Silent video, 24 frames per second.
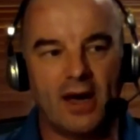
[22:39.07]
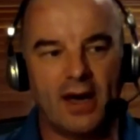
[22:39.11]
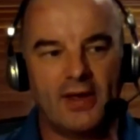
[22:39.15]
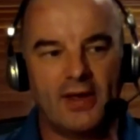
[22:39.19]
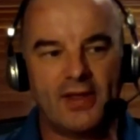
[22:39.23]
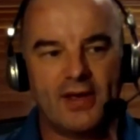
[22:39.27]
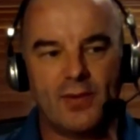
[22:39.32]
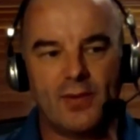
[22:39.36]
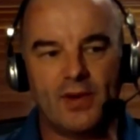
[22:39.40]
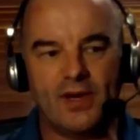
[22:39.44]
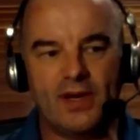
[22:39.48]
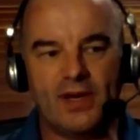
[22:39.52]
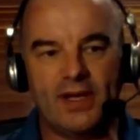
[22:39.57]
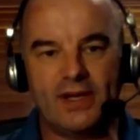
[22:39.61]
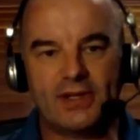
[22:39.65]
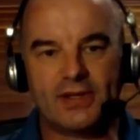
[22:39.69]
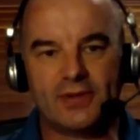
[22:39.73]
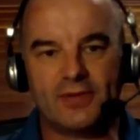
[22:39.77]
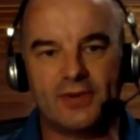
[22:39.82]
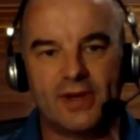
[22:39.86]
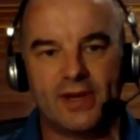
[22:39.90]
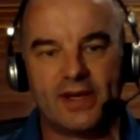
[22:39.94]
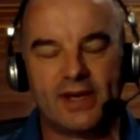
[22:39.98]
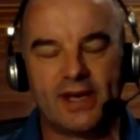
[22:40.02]
I think we
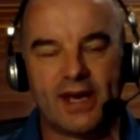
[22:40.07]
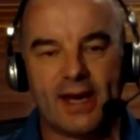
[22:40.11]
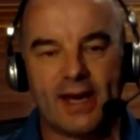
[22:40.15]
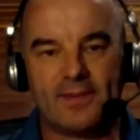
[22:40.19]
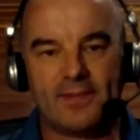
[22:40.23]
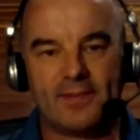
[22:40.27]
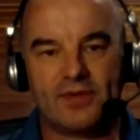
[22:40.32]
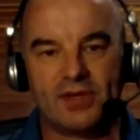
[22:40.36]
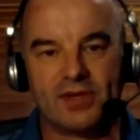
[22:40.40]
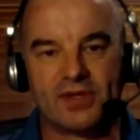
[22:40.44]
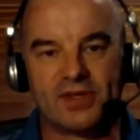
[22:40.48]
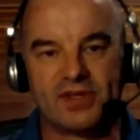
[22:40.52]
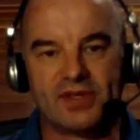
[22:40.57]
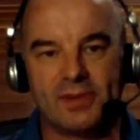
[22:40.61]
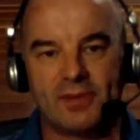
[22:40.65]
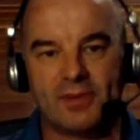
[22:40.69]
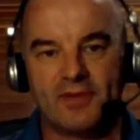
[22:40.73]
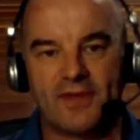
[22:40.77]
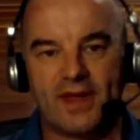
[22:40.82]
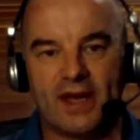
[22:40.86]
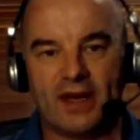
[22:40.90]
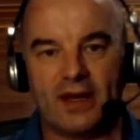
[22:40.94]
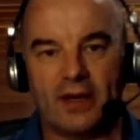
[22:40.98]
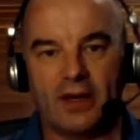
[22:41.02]
need to recapture
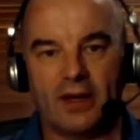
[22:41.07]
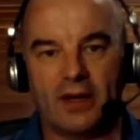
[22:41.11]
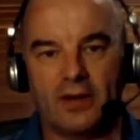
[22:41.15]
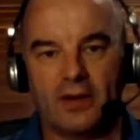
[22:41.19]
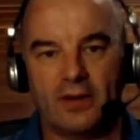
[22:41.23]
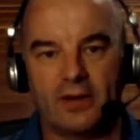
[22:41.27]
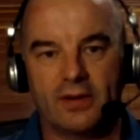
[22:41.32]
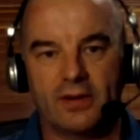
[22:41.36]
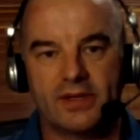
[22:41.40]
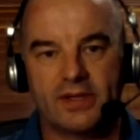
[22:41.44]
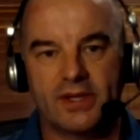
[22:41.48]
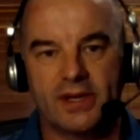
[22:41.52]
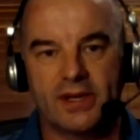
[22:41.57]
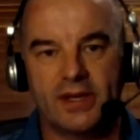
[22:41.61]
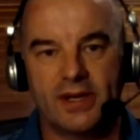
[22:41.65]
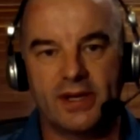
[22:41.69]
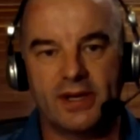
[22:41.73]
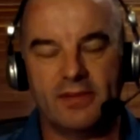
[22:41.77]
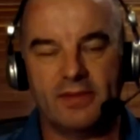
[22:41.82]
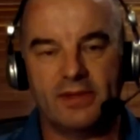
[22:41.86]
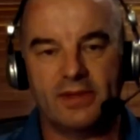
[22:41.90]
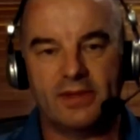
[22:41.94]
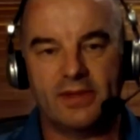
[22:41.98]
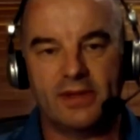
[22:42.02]
some of that
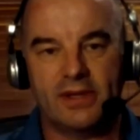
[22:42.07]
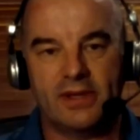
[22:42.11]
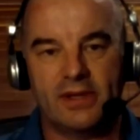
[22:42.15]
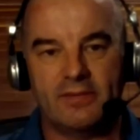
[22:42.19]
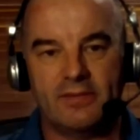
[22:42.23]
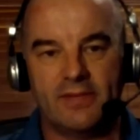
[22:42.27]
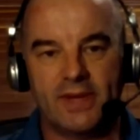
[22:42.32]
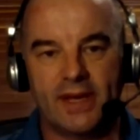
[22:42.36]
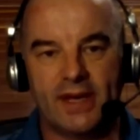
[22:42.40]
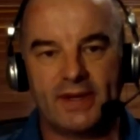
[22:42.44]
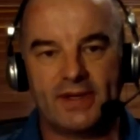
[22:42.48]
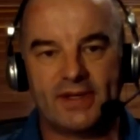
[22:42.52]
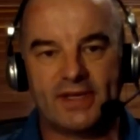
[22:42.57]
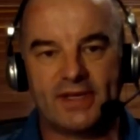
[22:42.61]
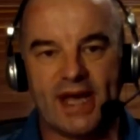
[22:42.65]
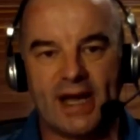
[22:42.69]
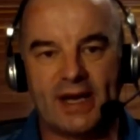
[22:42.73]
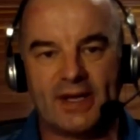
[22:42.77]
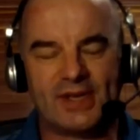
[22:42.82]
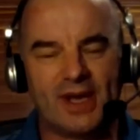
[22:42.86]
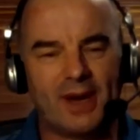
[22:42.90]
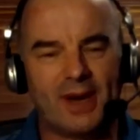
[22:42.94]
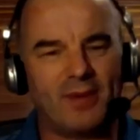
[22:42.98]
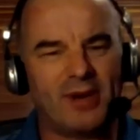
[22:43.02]
long-term
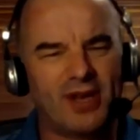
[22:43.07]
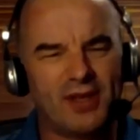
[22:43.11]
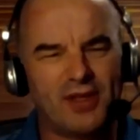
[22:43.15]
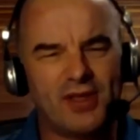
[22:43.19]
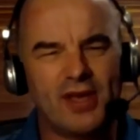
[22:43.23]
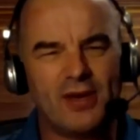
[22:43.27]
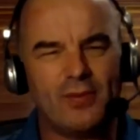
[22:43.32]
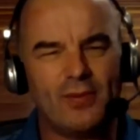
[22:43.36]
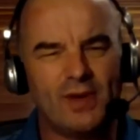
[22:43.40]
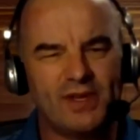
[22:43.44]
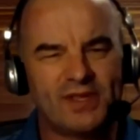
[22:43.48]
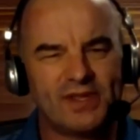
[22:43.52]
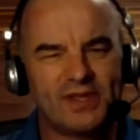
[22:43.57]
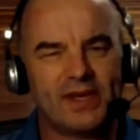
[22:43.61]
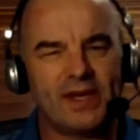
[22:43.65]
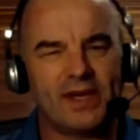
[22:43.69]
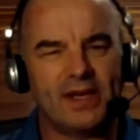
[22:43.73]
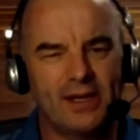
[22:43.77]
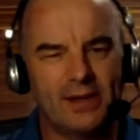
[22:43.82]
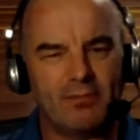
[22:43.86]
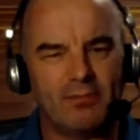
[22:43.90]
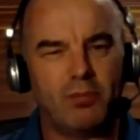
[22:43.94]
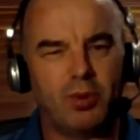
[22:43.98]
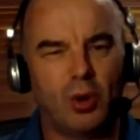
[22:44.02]
mentality. I mean, I think we
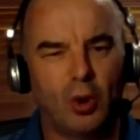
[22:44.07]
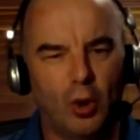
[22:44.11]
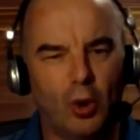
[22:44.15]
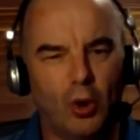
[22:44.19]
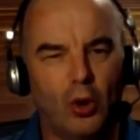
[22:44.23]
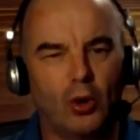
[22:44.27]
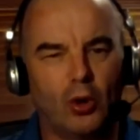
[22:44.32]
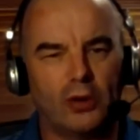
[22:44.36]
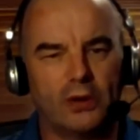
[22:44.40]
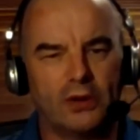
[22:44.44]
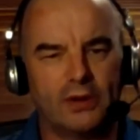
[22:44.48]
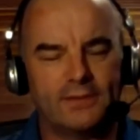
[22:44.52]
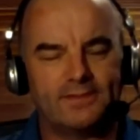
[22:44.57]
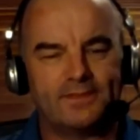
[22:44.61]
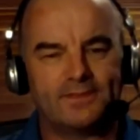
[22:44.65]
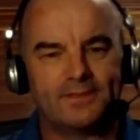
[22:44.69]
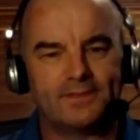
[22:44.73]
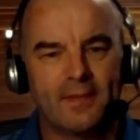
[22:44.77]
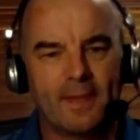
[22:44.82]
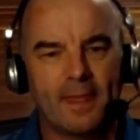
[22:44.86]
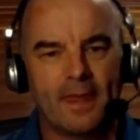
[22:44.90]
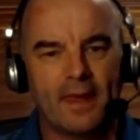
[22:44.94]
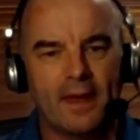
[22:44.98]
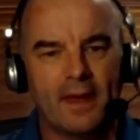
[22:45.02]
see it in Paul.
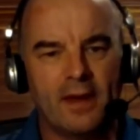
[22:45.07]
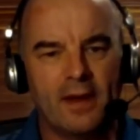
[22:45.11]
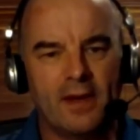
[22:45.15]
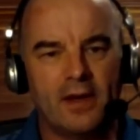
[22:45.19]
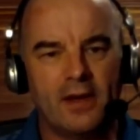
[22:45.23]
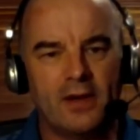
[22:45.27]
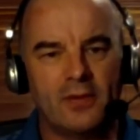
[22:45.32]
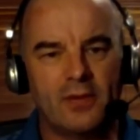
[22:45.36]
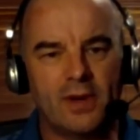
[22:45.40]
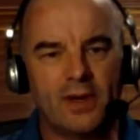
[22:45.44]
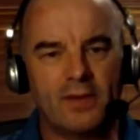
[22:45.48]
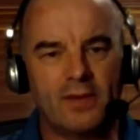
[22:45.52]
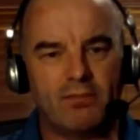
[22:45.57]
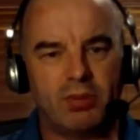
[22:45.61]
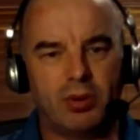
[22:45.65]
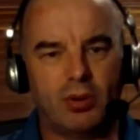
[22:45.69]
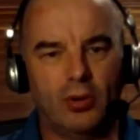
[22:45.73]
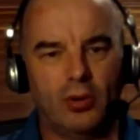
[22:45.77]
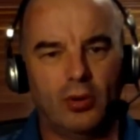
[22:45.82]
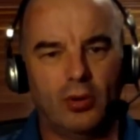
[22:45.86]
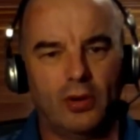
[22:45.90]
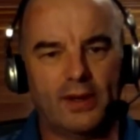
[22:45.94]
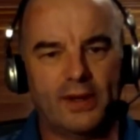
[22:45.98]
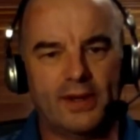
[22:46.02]
When
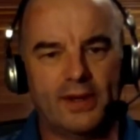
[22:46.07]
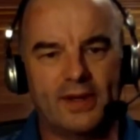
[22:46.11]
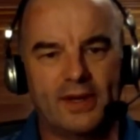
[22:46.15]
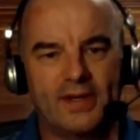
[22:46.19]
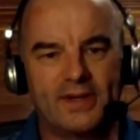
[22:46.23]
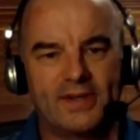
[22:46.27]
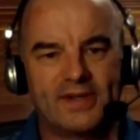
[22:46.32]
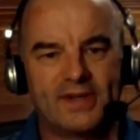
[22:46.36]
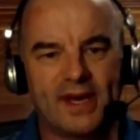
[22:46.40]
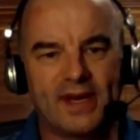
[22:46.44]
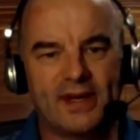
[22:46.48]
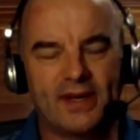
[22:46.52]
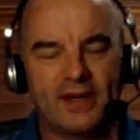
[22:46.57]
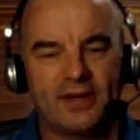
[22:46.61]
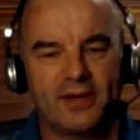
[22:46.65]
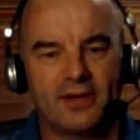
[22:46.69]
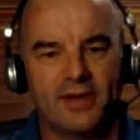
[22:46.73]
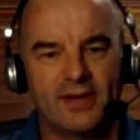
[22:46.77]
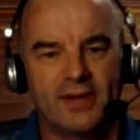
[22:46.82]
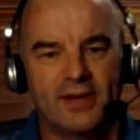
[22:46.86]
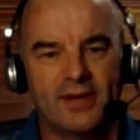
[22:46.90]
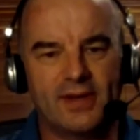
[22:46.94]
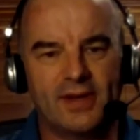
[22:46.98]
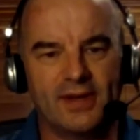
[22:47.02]
Paul in 2
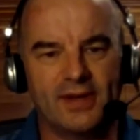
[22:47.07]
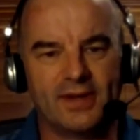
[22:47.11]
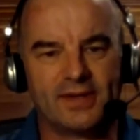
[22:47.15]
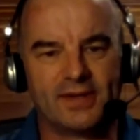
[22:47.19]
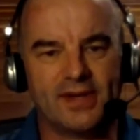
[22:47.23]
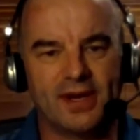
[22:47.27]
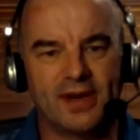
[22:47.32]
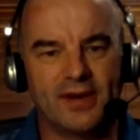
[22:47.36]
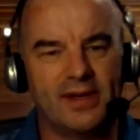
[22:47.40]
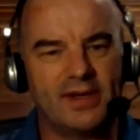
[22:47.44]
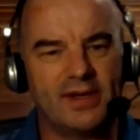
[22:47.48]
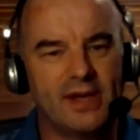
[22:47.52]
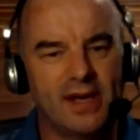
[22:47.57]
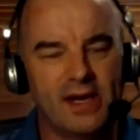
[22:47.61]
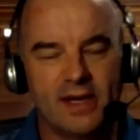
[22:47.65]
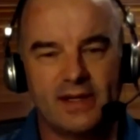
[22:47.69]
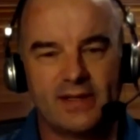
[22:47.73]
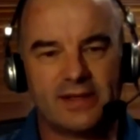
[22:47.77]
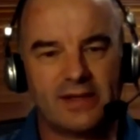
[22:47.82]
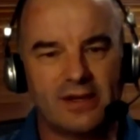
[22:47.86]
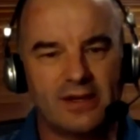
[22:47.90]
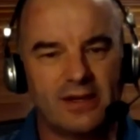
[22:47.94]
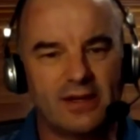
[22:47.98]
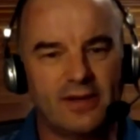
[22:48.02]
Corinthians, you know,
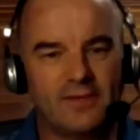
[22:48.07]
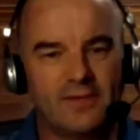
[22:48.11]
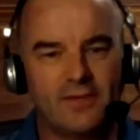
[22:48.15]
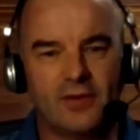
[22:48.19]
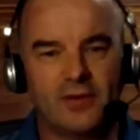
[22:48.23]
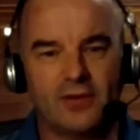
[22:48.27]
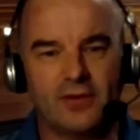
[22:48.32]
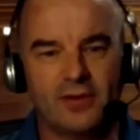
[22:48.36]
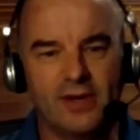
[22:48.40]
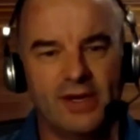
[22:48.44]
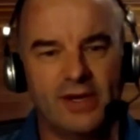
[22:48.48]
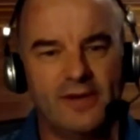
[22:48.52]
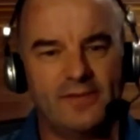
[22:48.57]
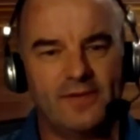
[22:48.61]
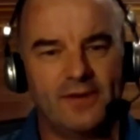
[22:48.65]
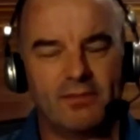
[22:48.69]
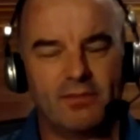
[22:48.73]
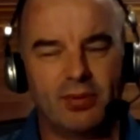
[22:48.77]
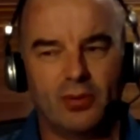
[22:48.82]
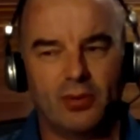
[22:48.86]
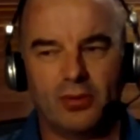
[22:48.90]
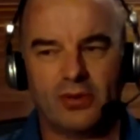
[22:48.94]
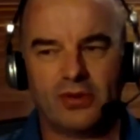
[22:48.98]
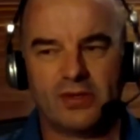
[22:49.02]
there's a lot of
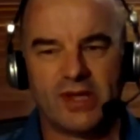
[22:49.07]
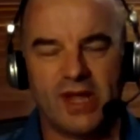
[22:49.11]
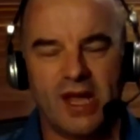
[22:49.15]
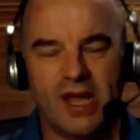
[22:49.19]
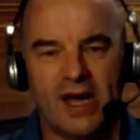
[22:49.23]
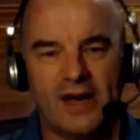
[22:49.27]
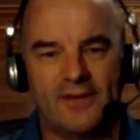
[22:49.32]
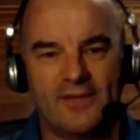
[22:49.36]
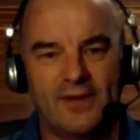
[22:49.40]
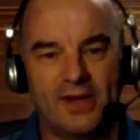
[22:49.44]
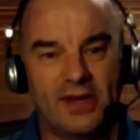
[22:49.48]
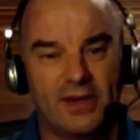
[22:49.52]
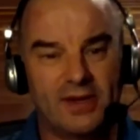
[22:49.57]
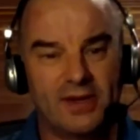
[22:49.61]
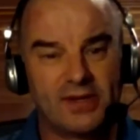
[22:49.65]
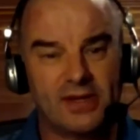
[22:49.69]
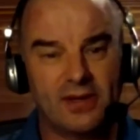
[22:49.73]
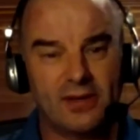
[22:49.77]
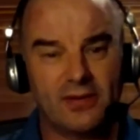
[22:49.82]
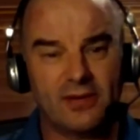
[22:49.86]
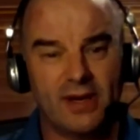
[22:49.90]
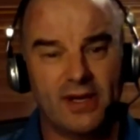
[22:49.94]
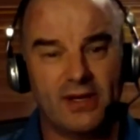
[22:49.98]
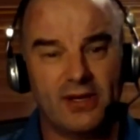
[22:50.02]
grief in Paul's life, and yet
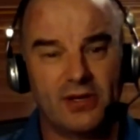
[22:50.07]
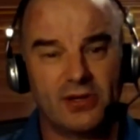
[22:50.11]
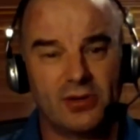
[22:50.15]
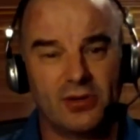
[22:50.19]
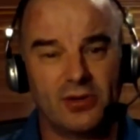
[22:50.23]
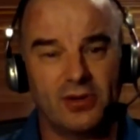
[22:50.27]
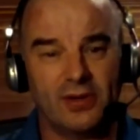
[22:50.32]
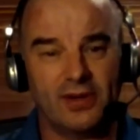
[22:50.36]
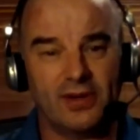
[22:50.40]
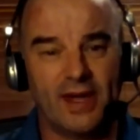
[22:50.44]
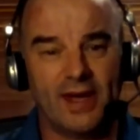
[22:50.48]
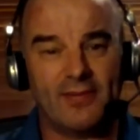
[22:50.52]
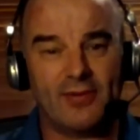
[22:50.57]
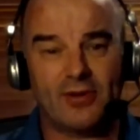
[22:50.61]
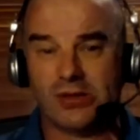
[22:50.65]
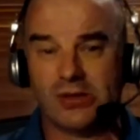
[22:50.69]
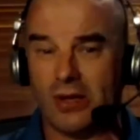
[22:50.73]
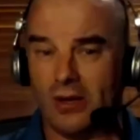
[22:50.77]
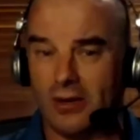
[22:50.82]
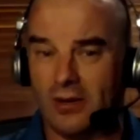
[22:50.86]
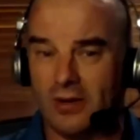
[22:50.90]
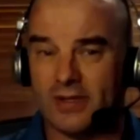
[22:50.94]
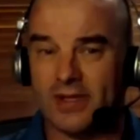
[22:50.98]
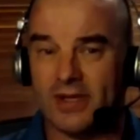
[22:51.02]
there's still great joy there,
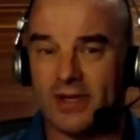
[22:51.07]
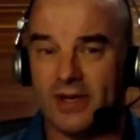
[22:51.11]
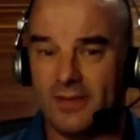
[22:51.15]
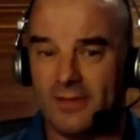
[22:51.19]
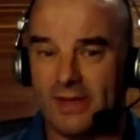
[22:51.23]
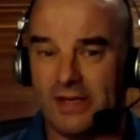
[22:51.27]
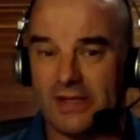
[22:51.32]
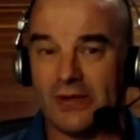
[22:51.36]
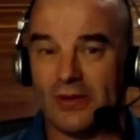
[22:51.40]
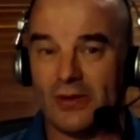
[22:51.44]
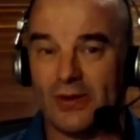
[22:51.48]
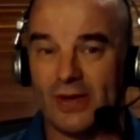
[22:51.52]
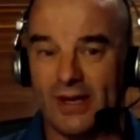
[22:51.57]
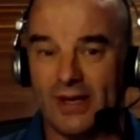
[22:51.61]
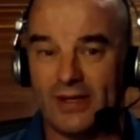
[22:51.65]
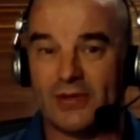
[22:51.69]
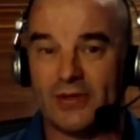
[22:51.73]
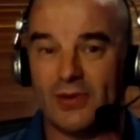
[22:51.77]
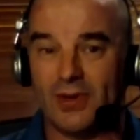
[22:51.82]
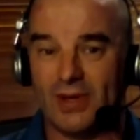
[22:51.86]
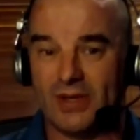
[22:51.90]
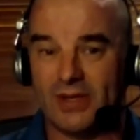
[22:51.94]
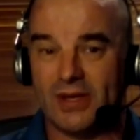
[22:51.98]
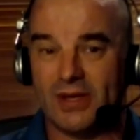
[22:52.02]
because long-term he's
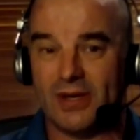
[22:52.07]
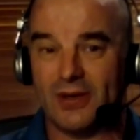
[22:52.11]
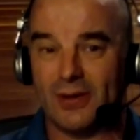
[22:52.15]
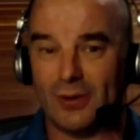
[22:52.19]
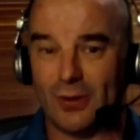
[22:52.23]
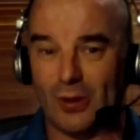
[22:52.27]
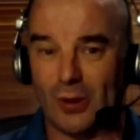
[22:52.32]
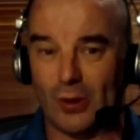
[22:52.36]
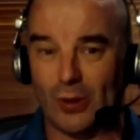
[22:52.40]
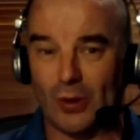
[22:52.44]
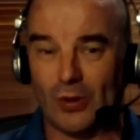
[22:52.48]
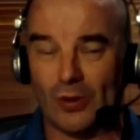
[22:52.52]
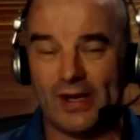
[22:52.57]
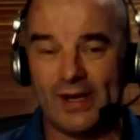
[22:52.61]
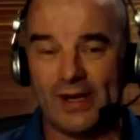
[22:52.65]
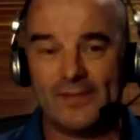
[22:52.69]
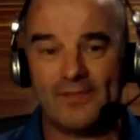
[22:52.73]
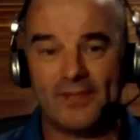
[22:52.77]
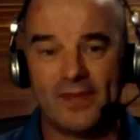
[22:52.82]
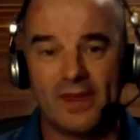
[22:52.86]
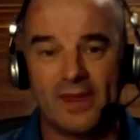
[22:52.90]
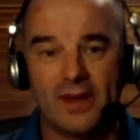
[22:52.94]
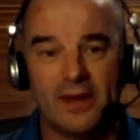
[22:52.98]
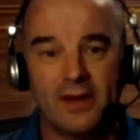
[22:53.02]
looking to eternal
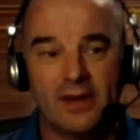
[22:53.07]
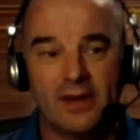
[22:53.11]
glory.